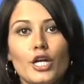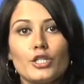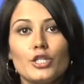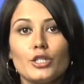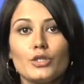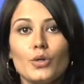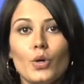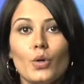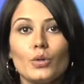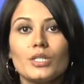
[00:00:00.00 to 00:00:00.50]

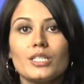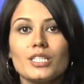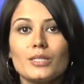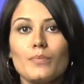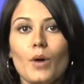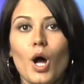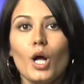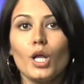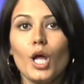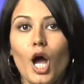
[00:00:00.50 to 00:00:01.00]
Just hold a
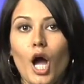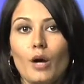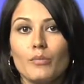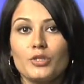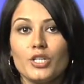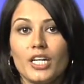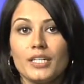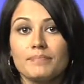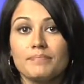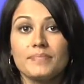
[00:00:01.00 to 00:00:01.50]
small
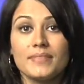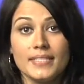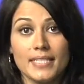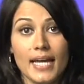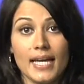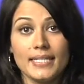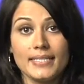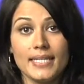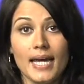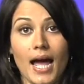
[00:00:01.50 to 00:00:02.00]
object,
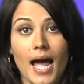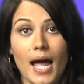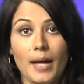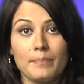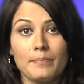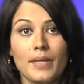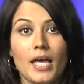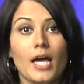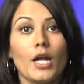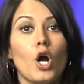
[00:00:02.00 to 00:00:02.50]
say a dime,
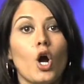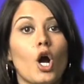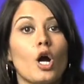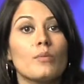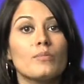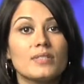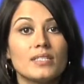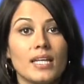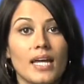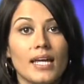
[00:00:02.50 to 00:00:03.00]
at
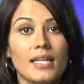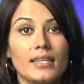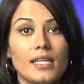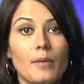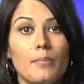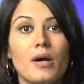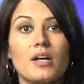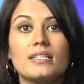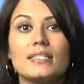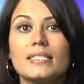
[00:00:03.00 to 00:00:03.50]
arm's length
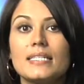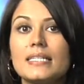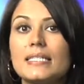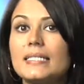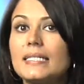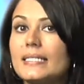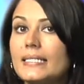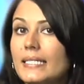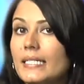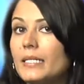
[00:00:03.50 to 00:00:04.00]
about
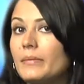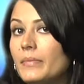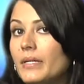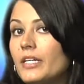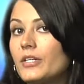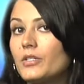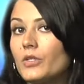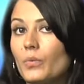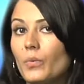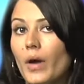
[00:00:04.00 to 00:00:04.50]
60
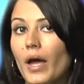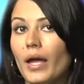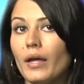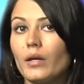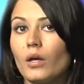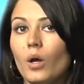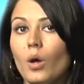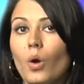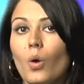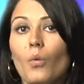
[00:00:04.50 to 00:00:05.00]
centimeters away,
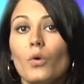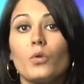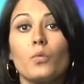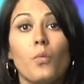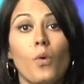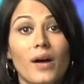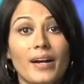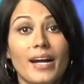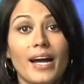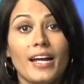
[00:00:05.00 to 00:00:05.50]
with
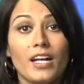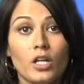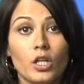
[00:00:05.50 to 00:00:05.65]
one eye